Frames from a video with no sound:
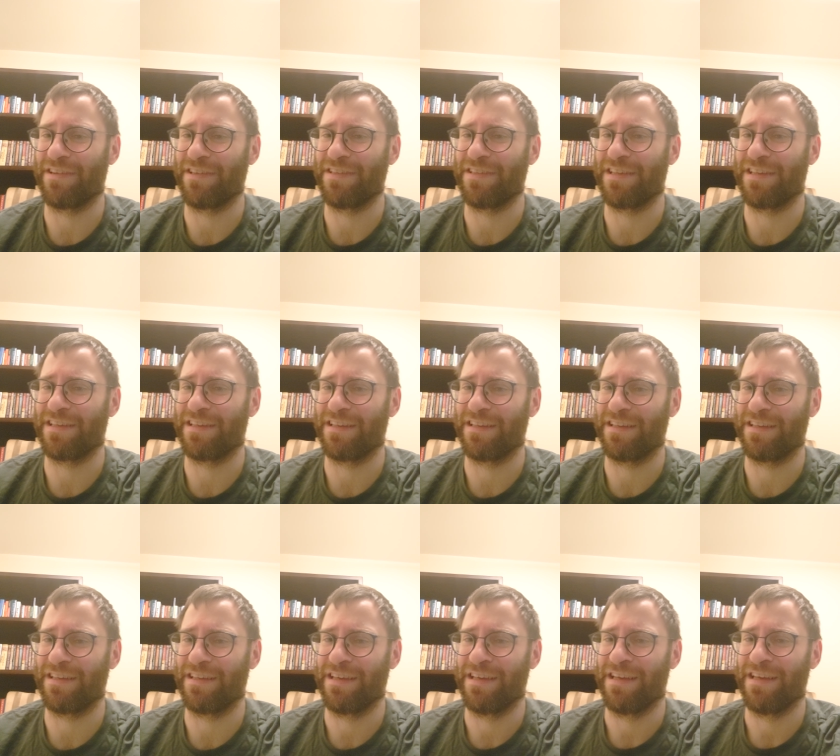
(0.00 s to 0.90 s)

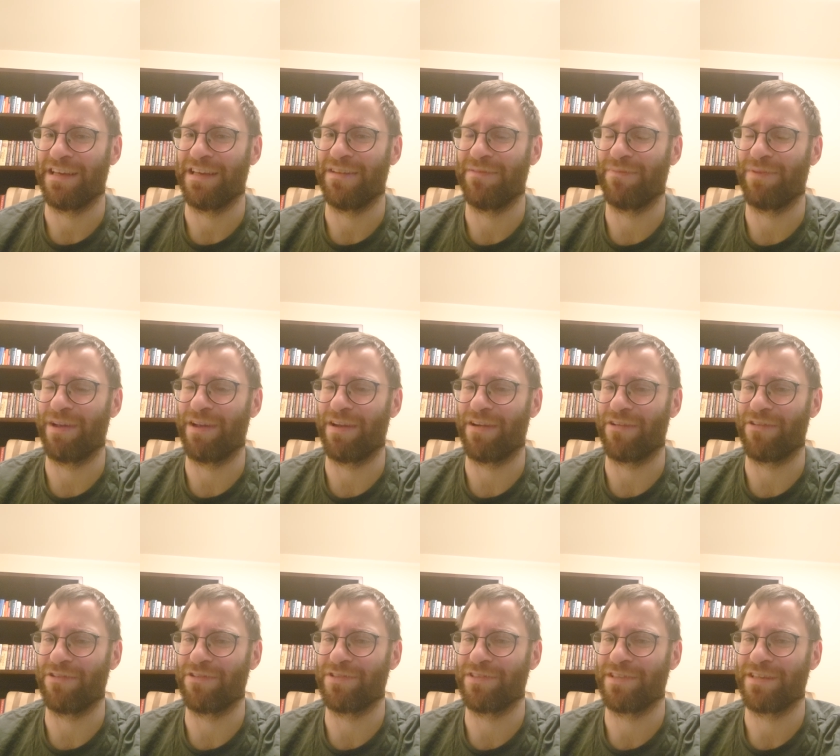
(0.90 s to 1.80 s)
recently in
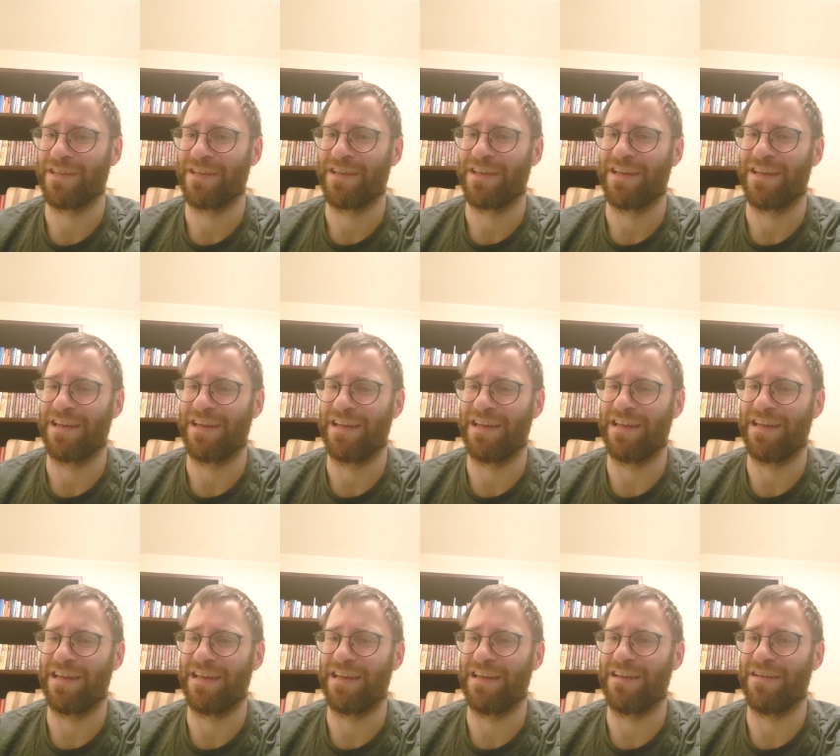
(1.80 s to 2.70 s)
Belarus
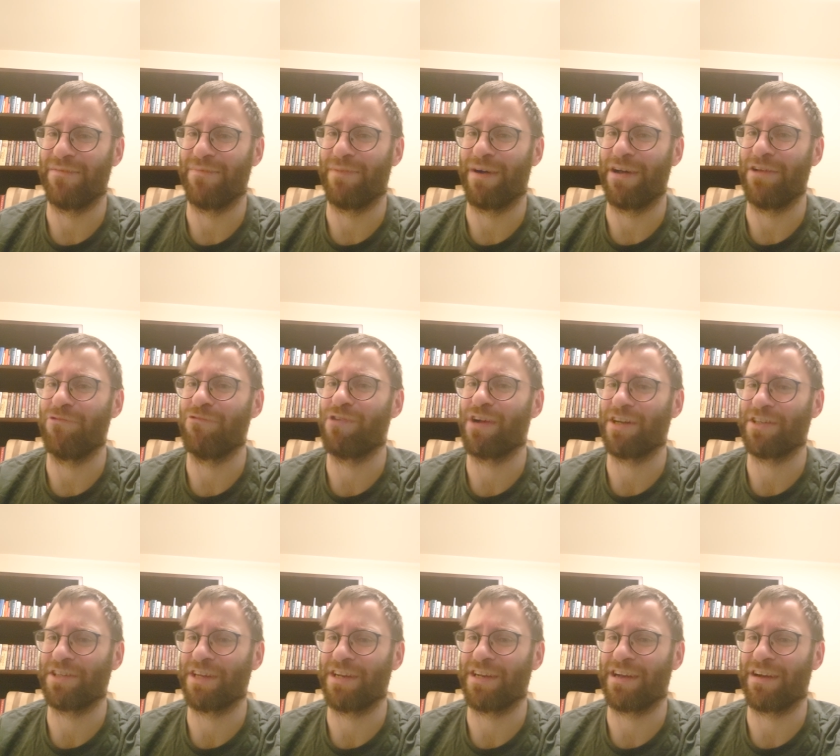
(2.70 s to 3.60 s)
uh, by
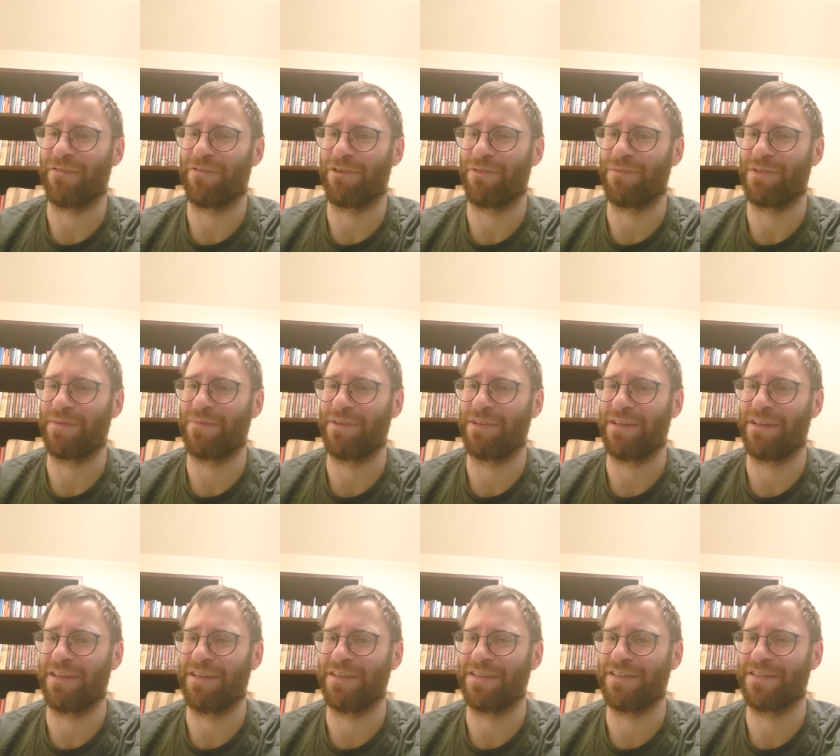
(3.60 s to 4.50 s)
Lukashenko from the
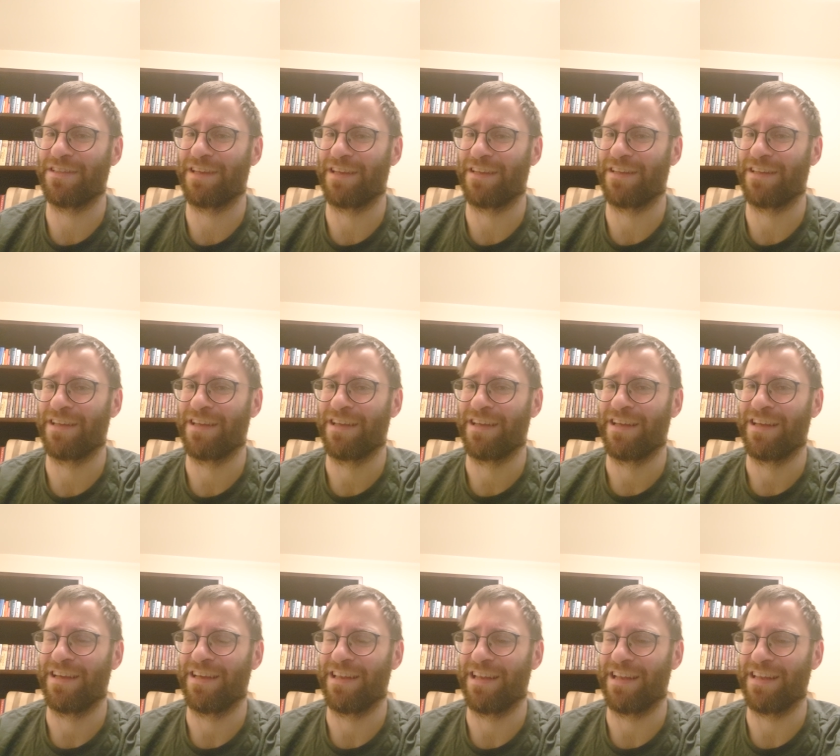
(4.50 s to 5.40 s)
Middle East that
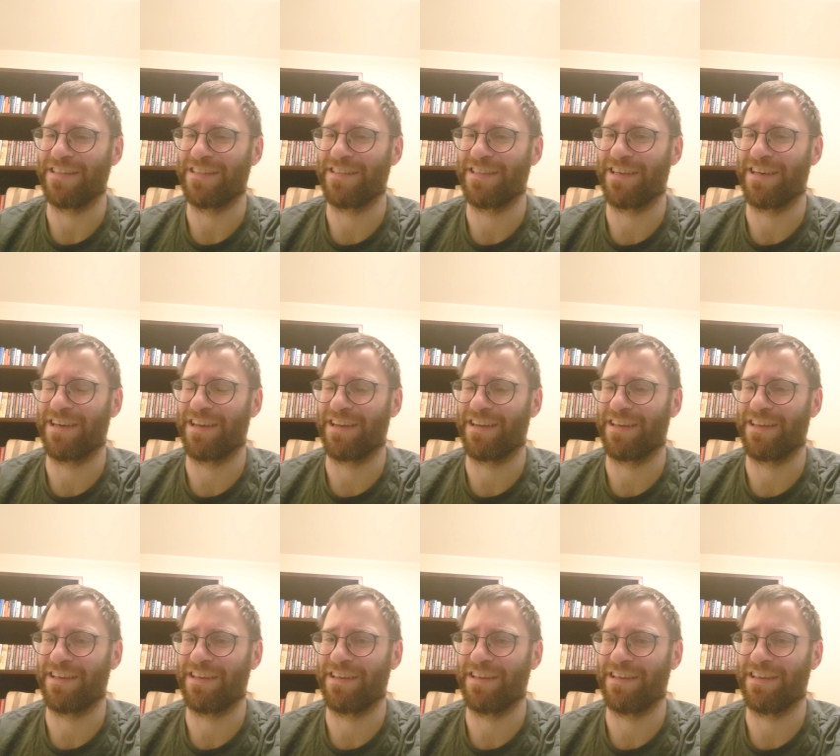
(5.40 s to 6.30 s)
last year
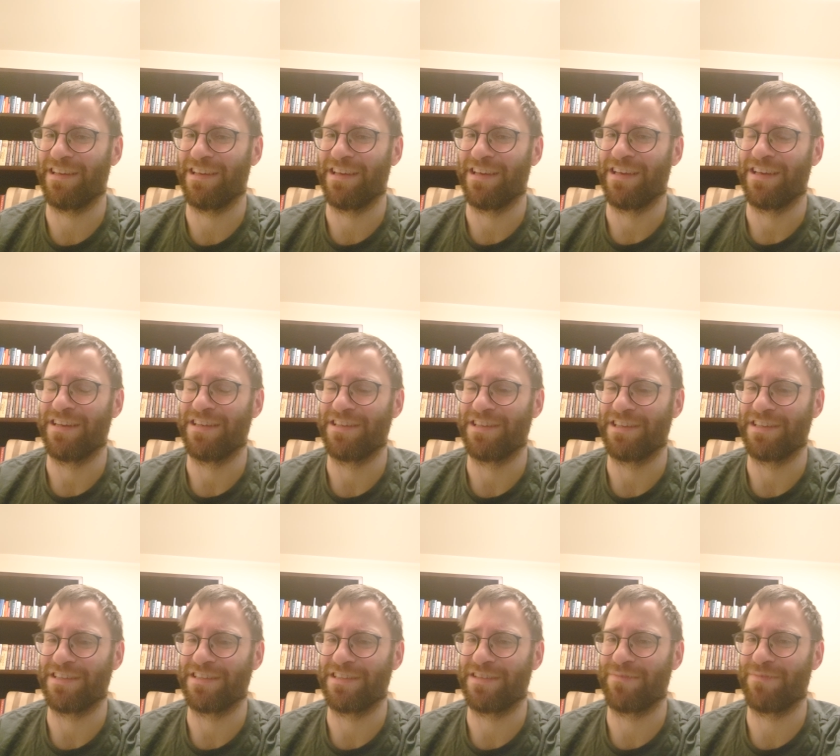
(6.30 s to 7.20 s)
he
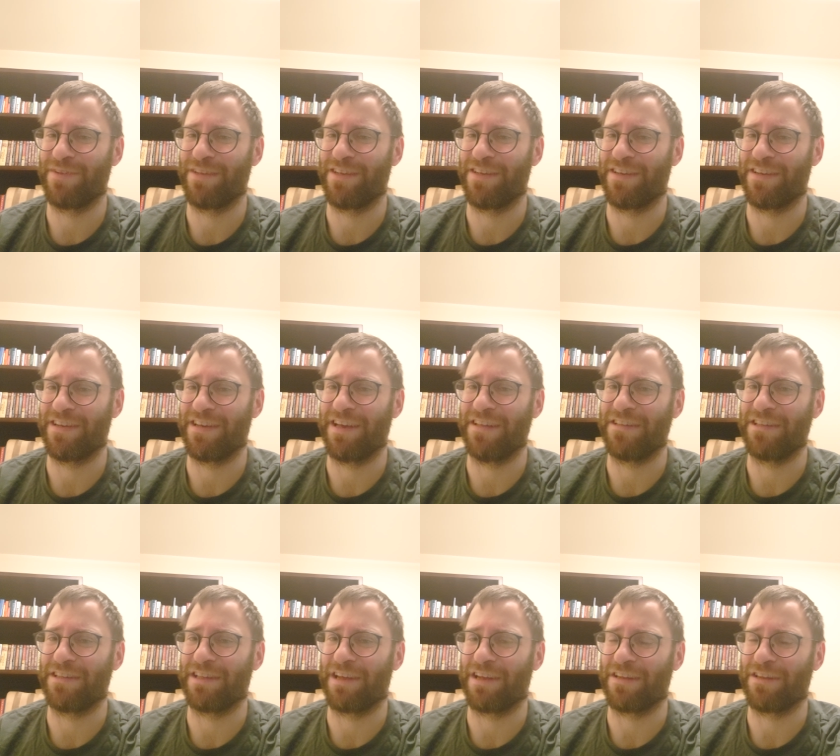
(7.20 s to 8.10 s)
just simply
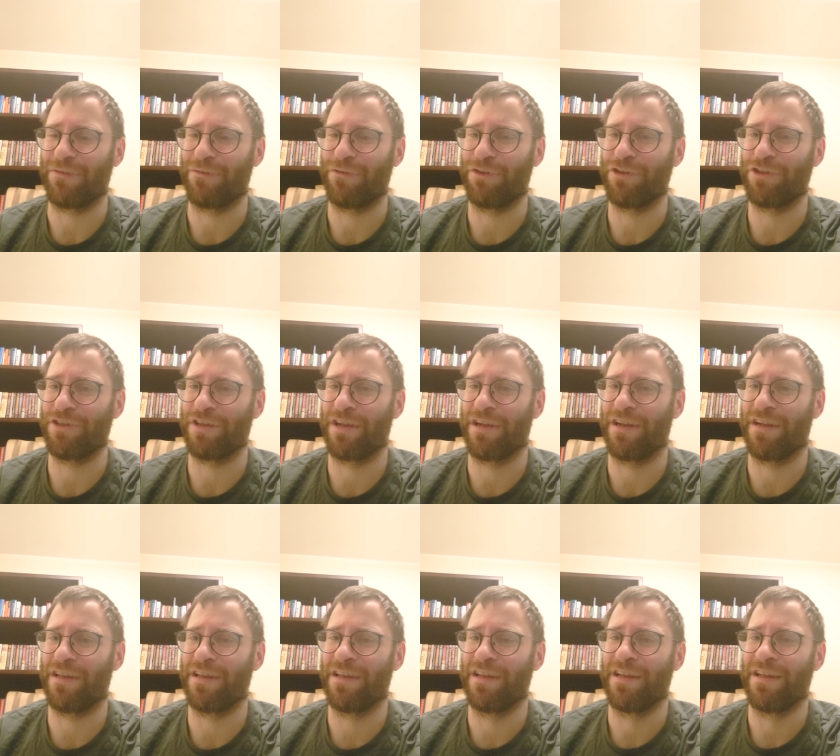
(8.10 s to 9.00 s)
created
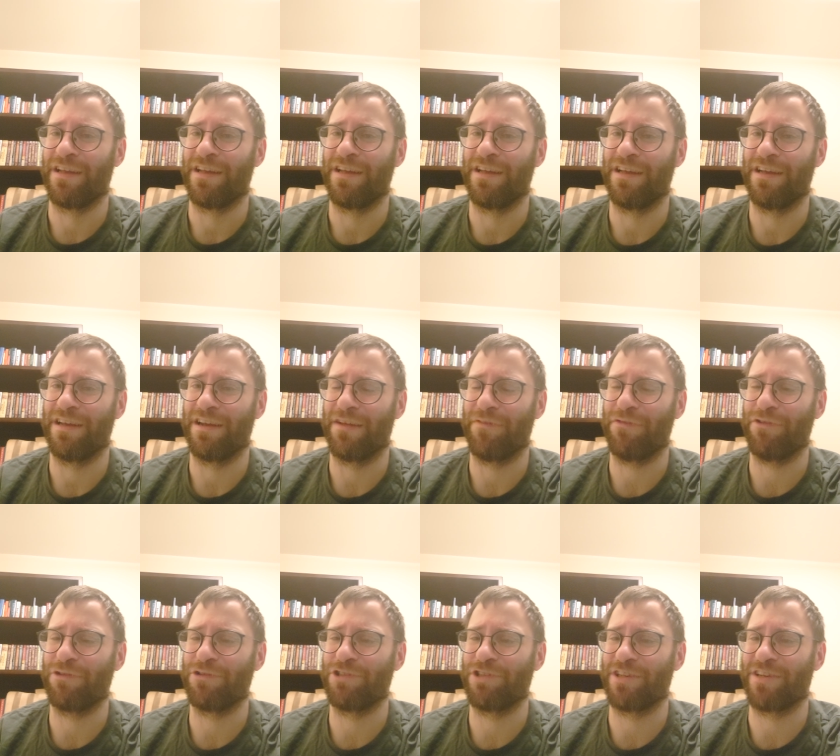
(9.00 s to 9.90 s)
artificial uh,
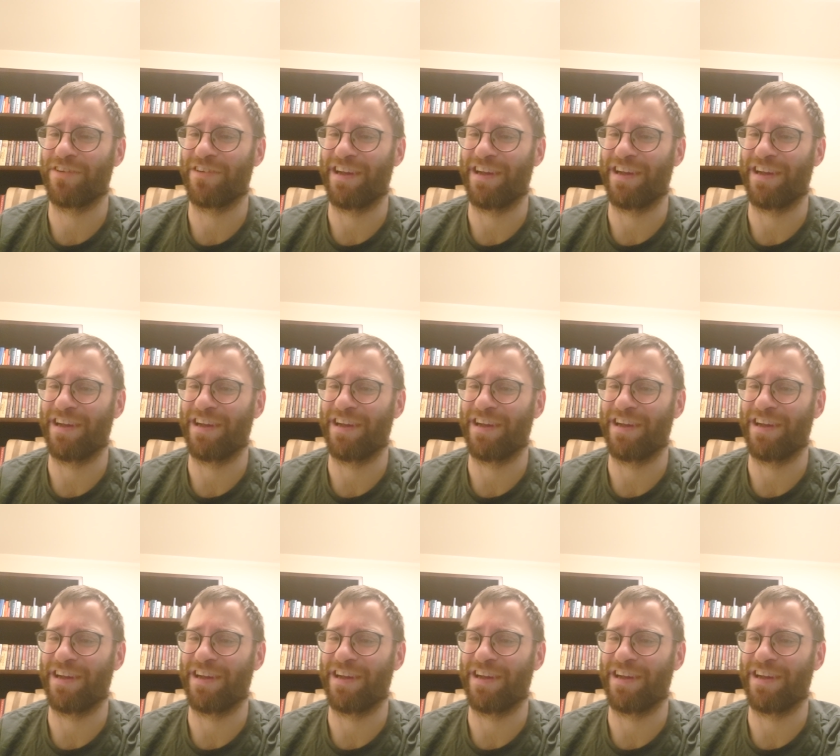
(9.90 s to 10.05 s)
refugee